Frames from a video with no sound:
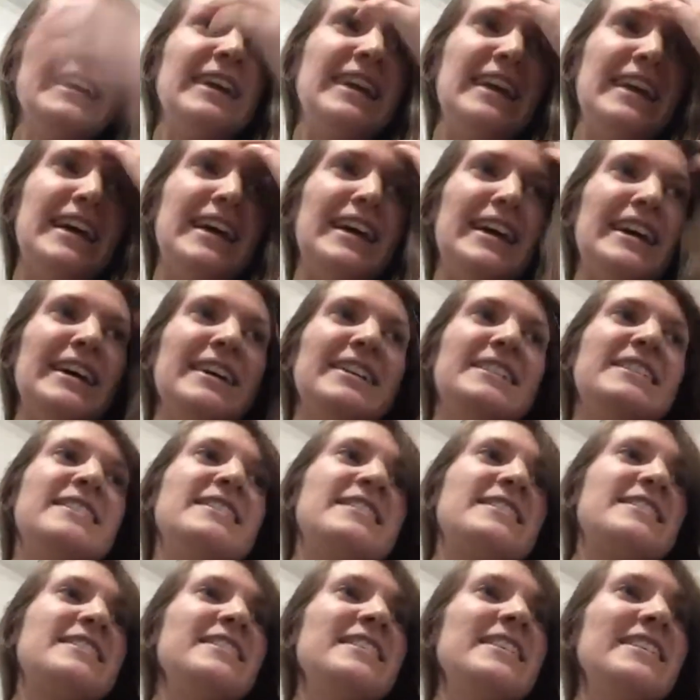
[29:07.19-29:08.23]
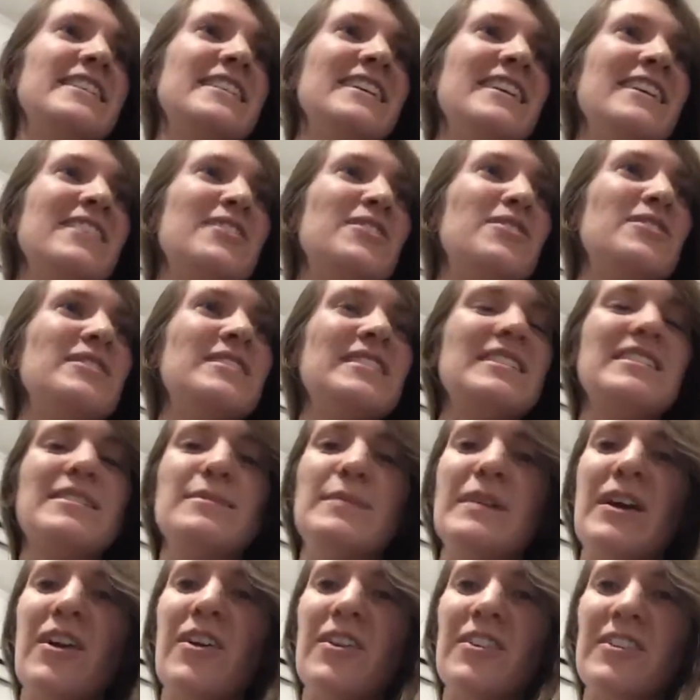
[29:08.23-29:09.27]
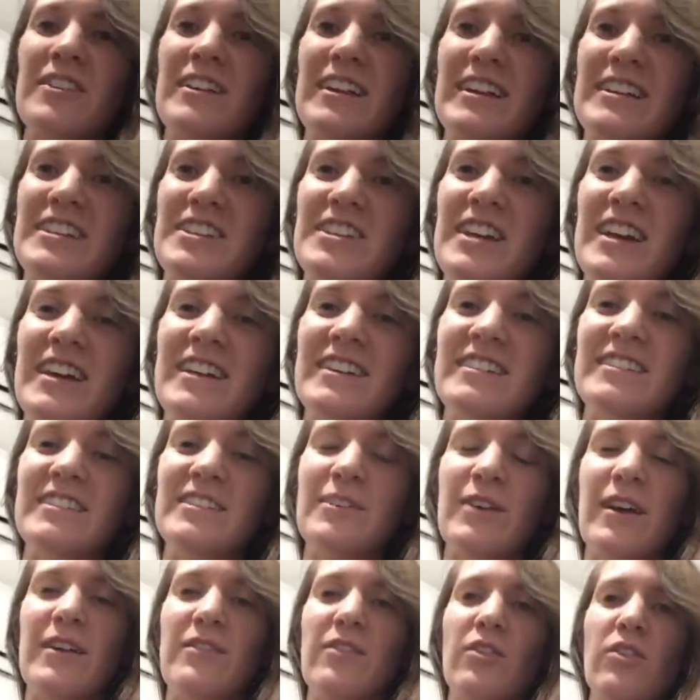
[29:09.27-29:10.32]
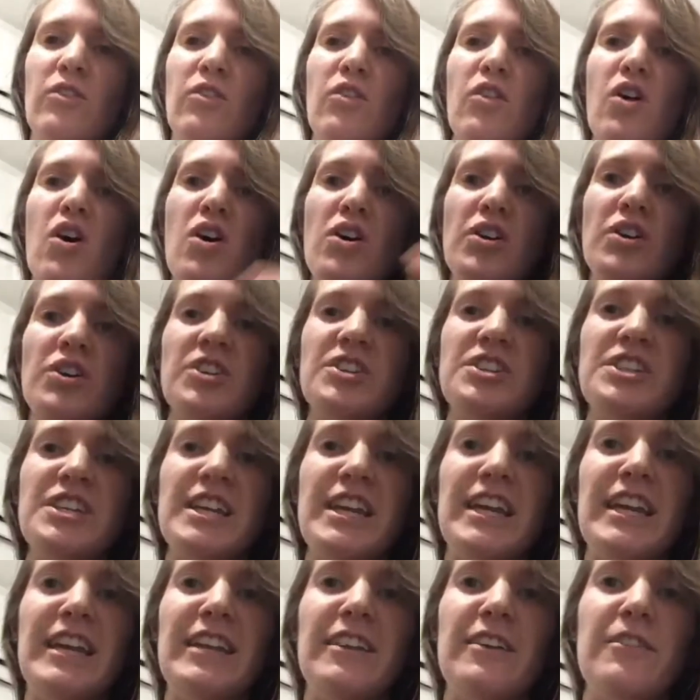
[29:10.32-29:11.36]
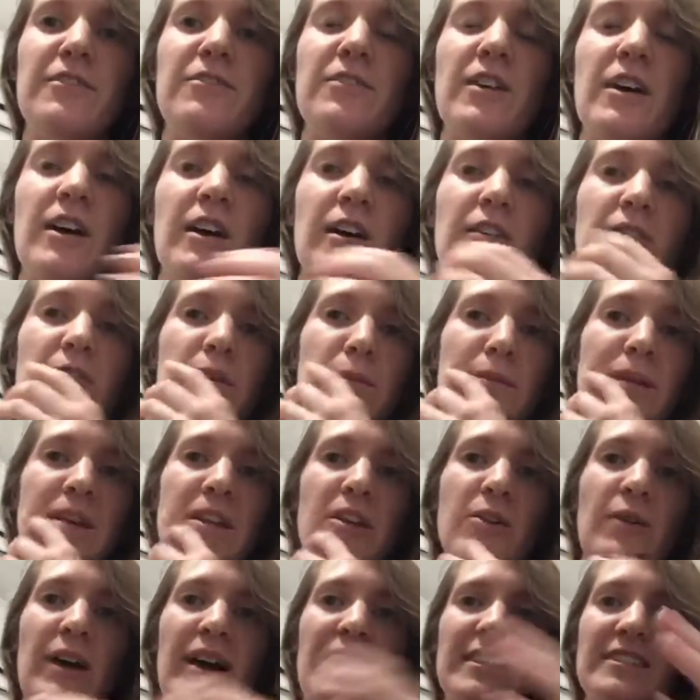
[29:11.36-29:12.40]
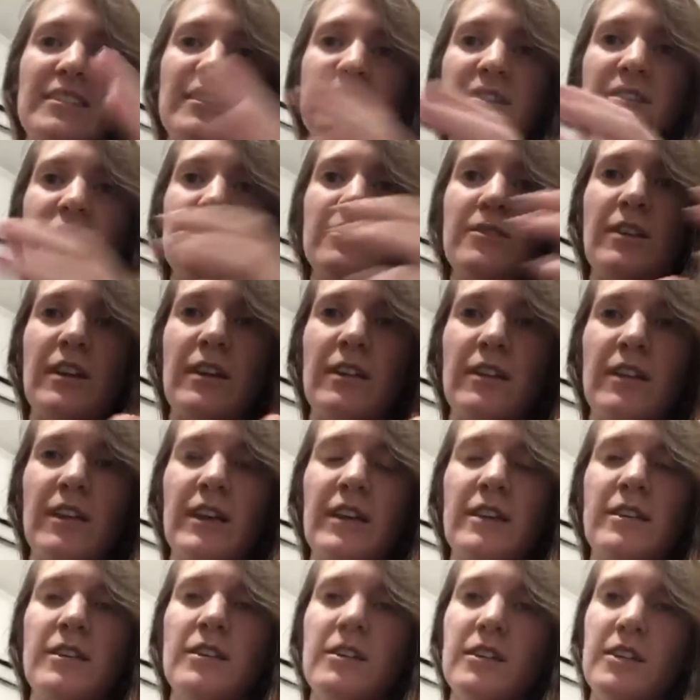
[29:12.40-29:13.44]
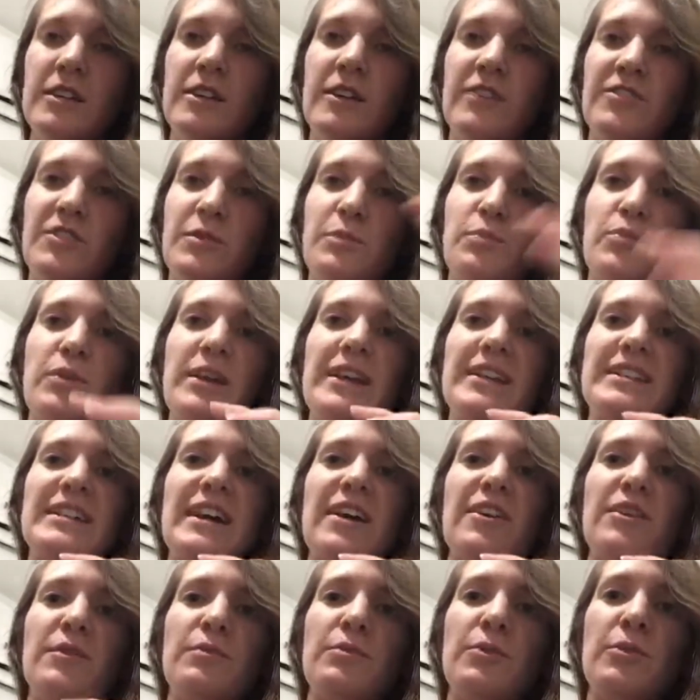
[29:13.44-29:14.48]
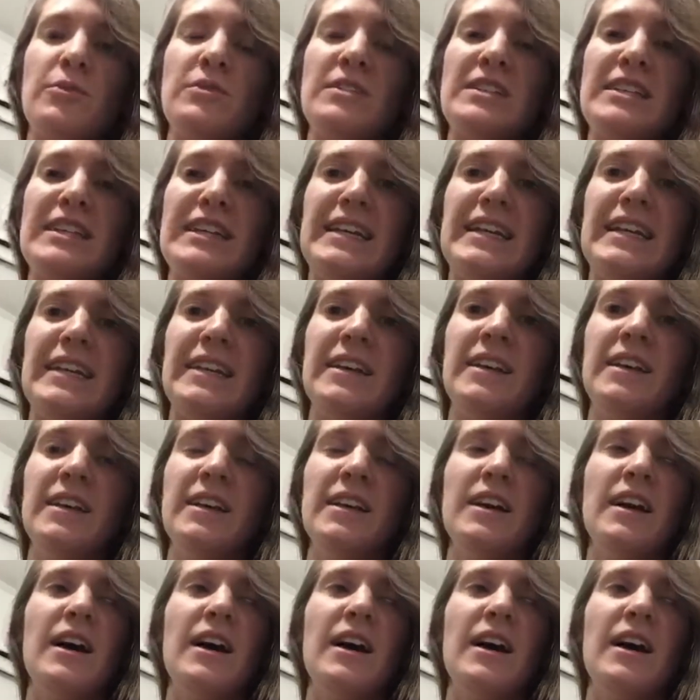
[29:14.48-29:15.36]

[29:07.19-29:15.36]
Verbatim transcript: And I don't know, it tends to be harder to digest. You have a longer chain of, of amino acids because you got like, you have to break down the protein.